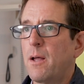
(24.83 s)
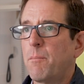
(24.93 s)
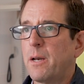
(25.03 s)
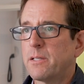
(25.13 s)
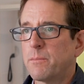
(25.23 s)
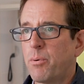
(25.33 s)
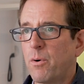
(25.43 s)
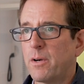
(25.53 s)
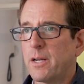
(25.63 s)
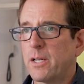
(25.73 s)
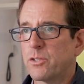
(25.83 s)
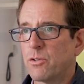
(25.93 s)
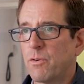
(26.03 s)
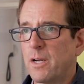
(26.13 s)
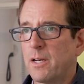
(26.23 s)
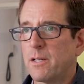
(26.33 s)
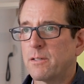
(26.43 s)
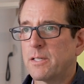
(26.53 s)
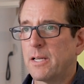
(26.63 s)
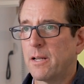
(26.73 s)
but it's important to get screened and
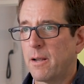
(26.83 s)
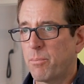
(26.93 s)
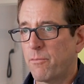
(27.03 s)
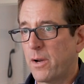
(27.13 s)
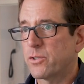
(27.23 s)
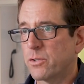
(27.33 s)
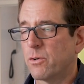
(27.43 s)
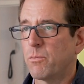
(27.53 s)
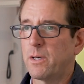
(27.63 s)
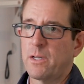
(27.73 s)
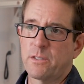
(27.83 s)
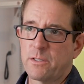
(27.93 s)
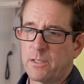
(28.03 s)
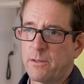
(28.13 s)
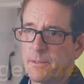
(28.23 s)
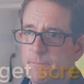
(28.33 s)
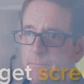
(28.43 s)
see a professional when necessary.